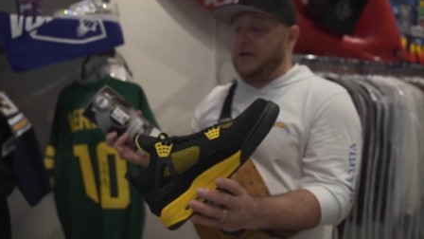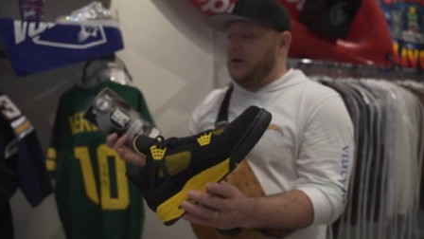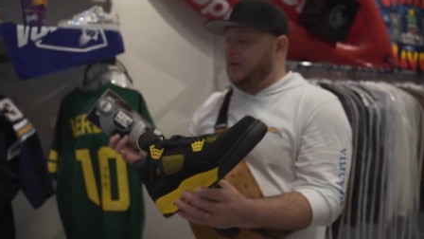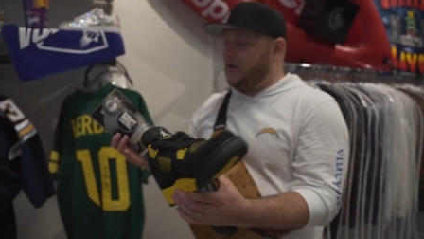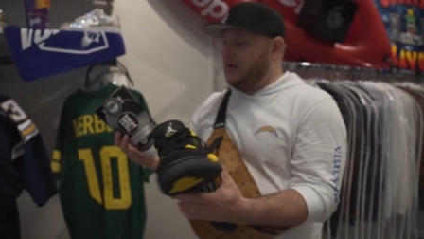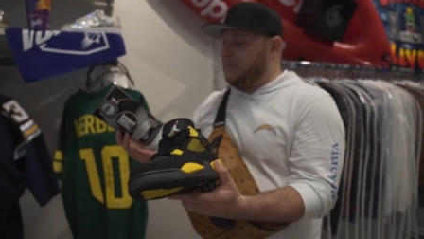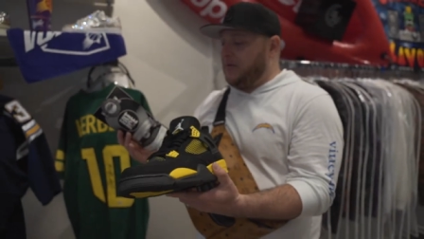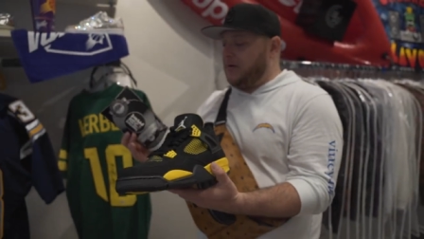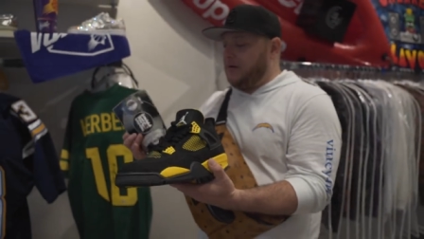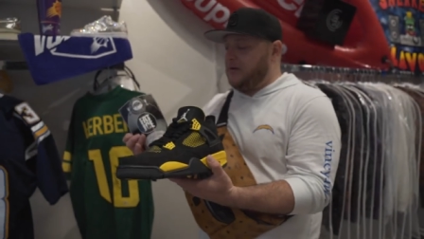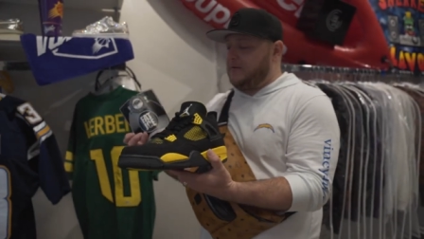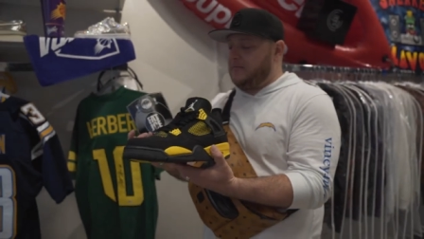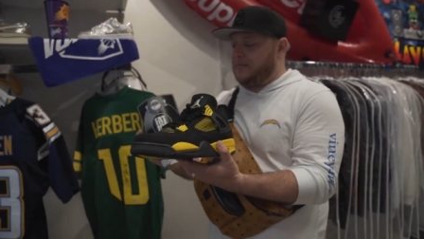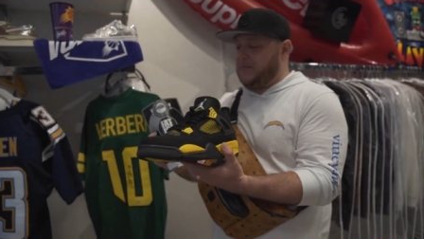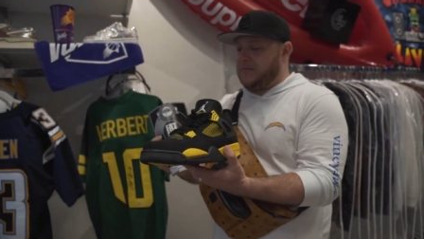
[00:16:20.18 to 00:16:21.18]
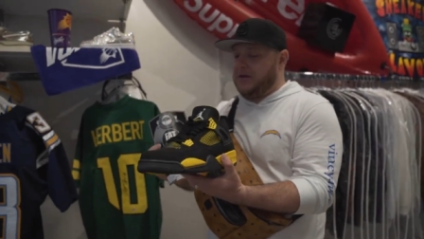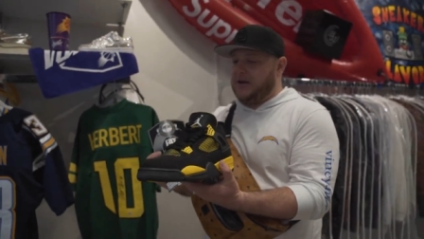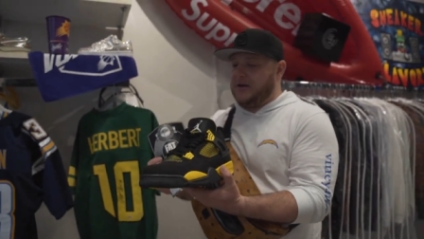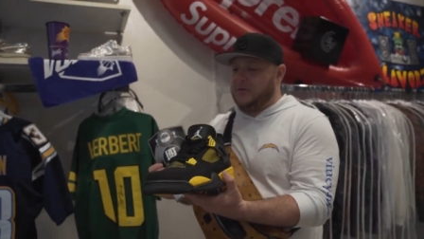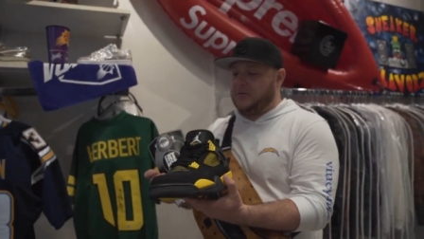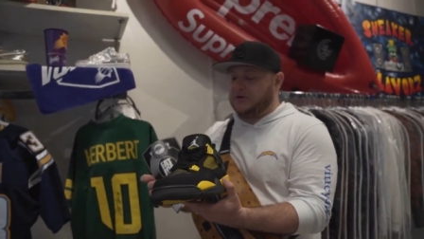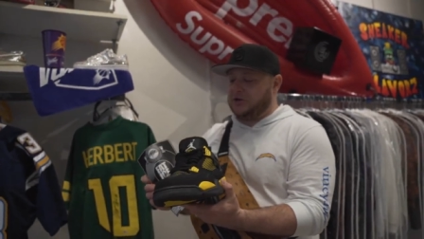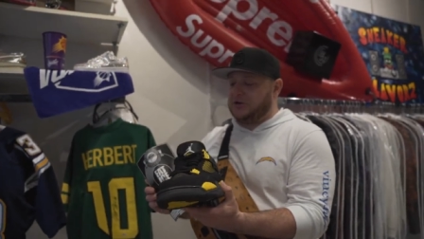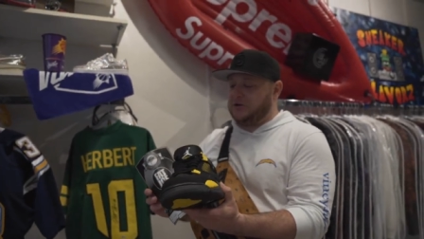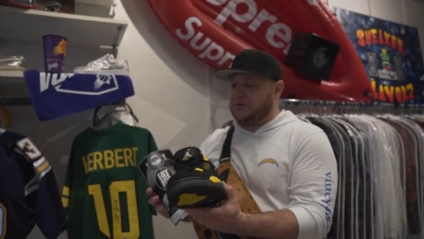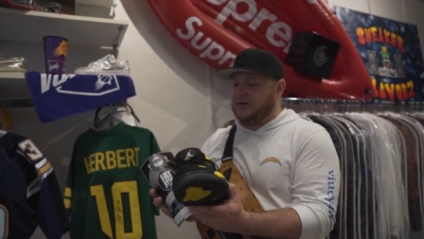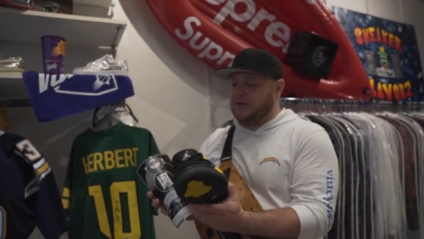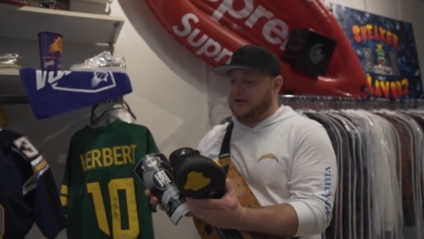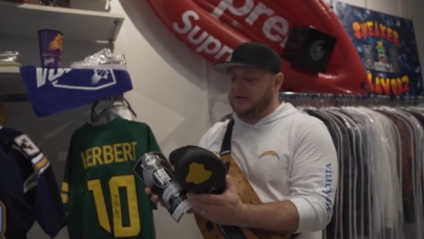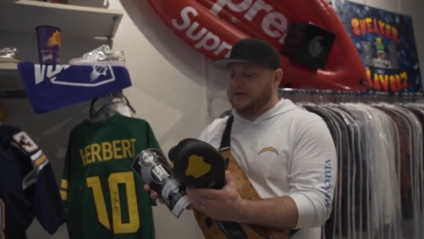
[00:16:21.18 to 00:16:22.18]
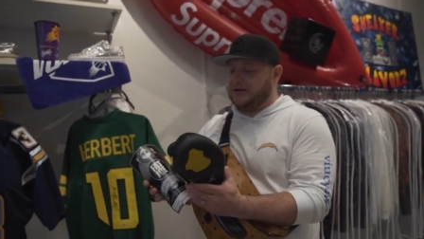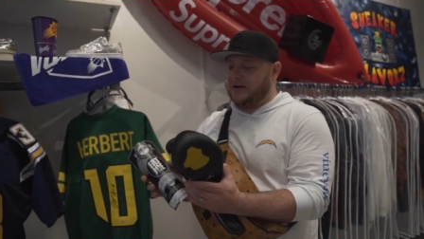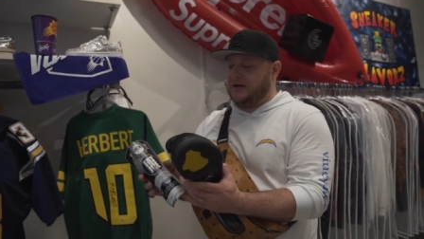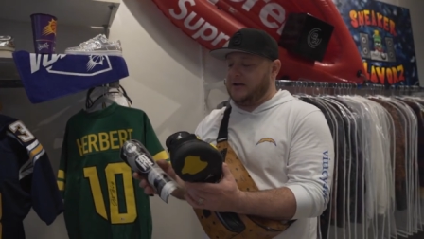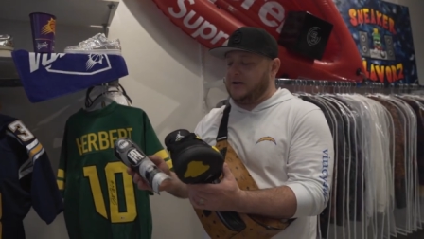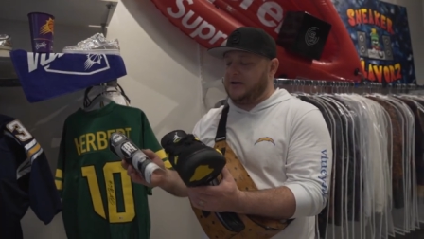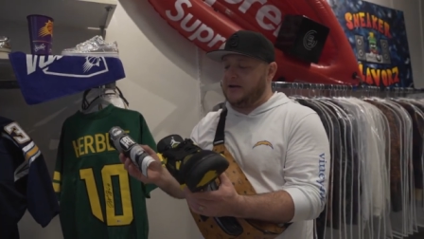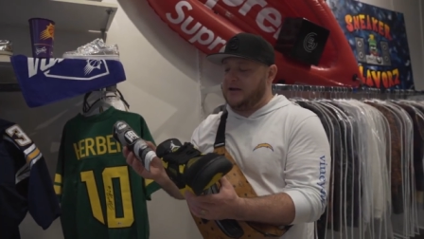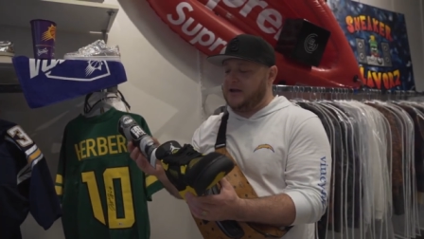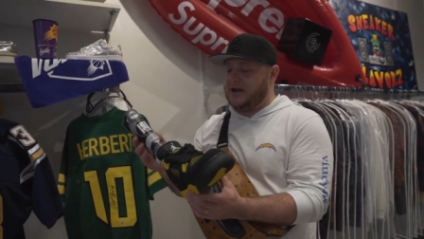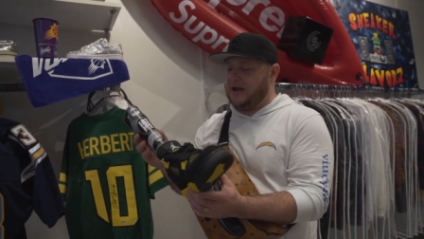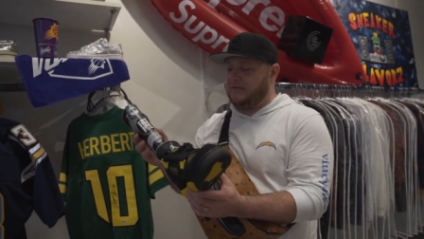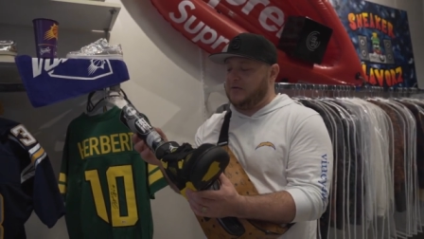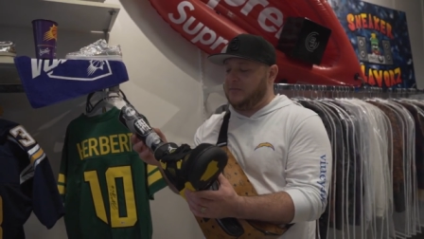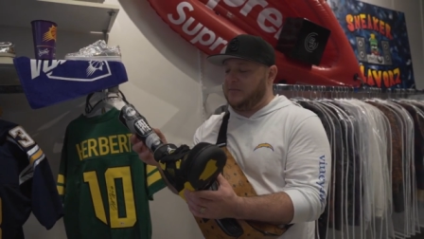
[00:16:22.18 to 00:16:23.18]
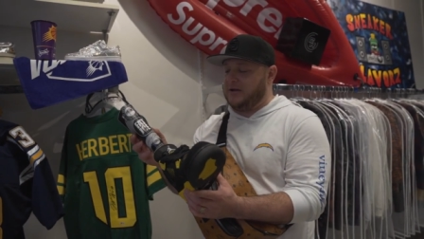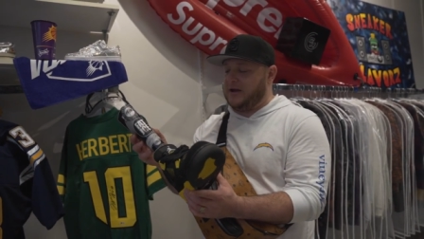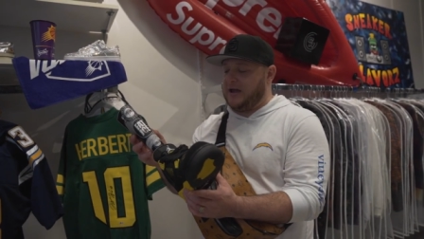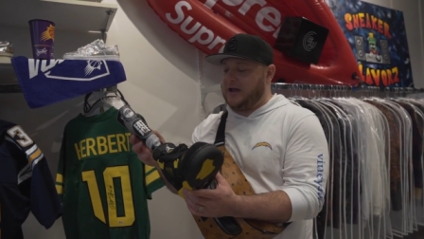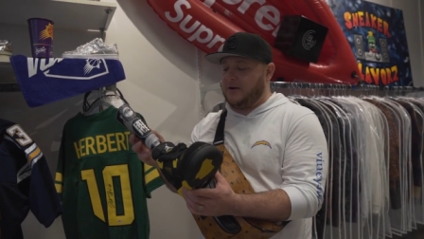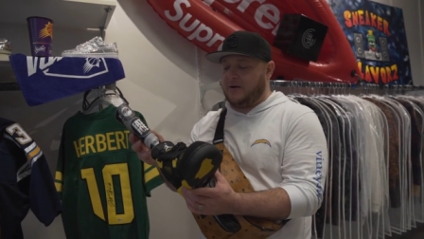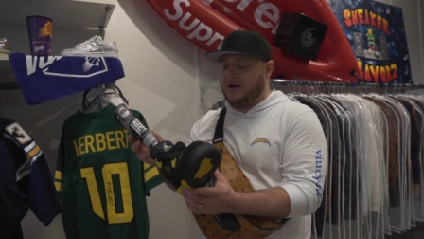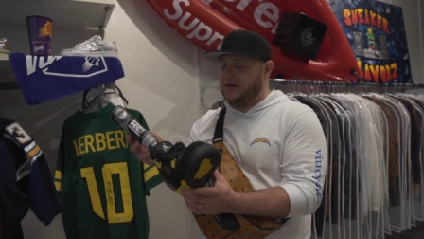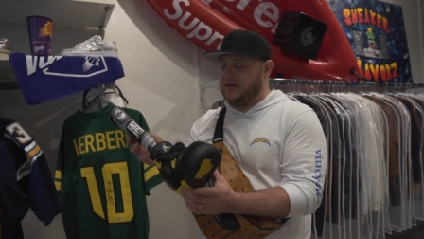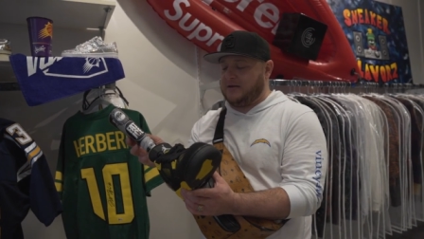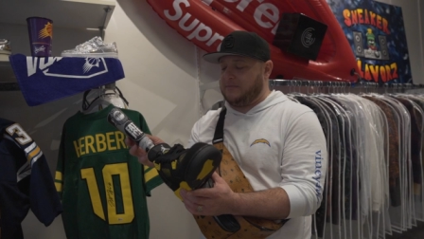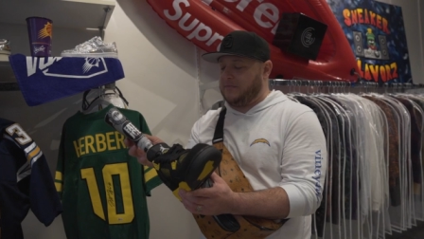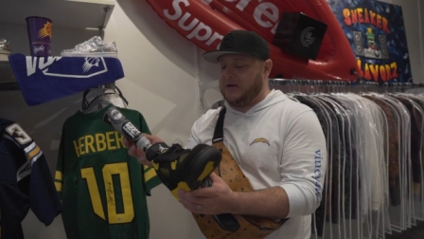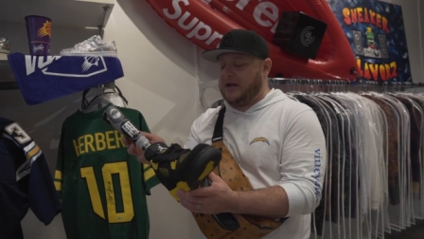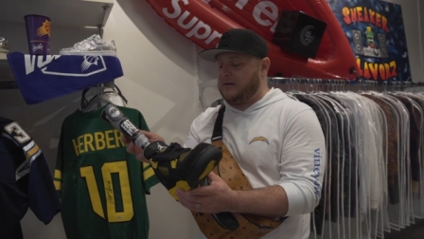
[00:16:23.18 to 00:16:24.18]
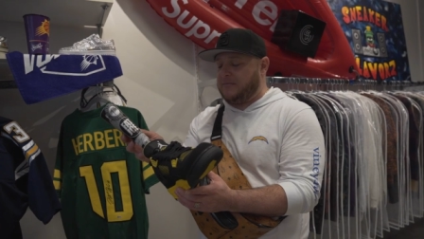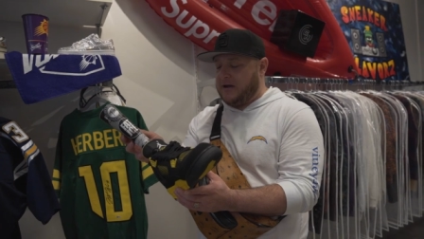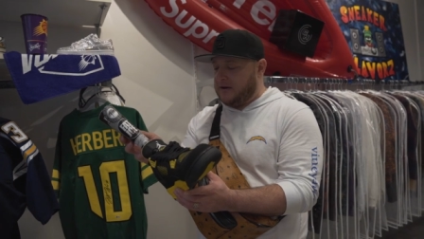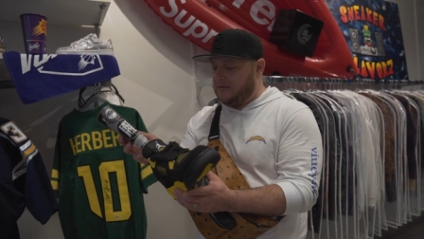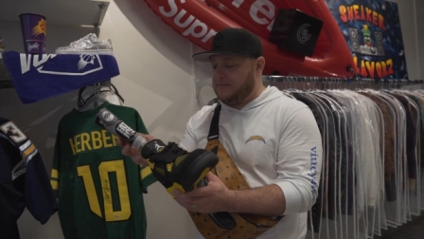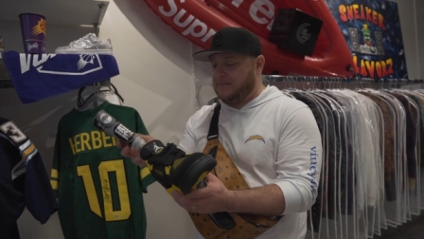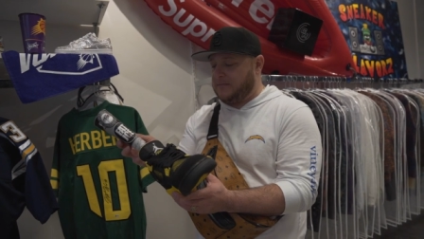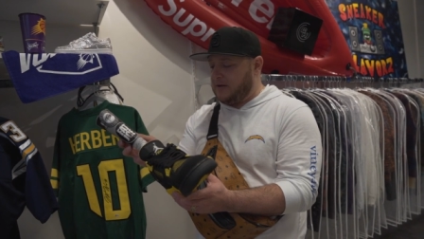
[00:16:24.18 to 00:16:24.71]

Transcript: falling apart and it was a shoe that uh, he gave to Big A, or I think Big A bought him.